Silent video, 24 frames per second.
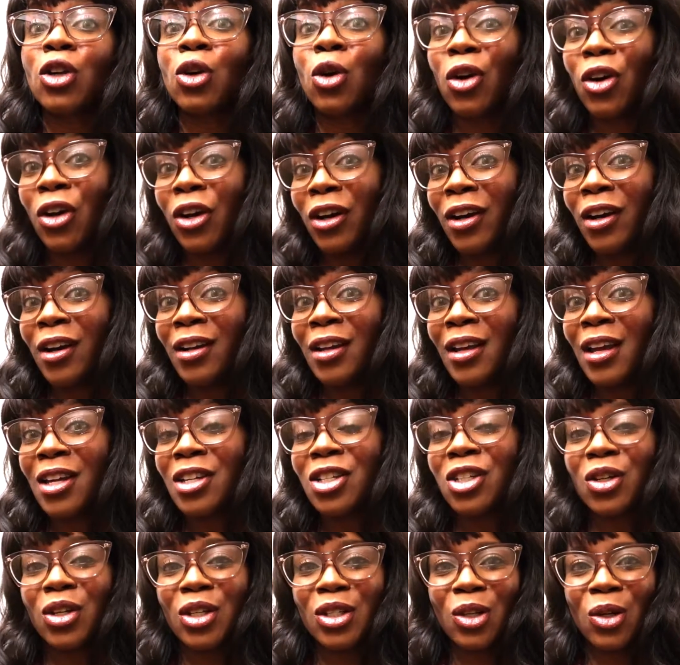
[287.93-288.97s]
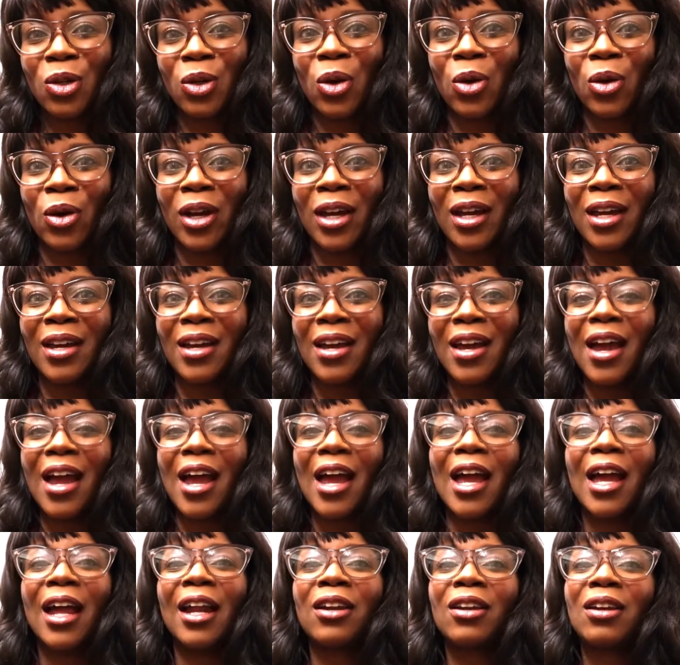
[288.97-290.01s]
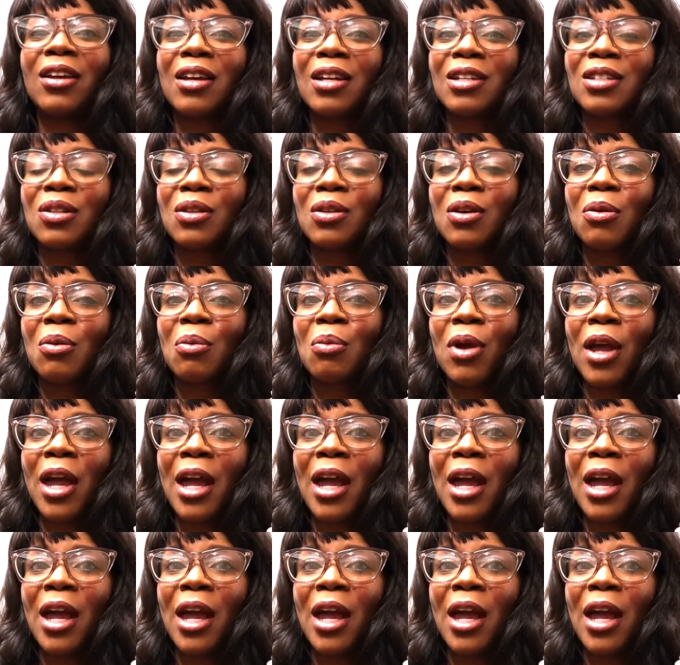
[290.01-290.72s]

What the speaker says: your good and to his glory. In his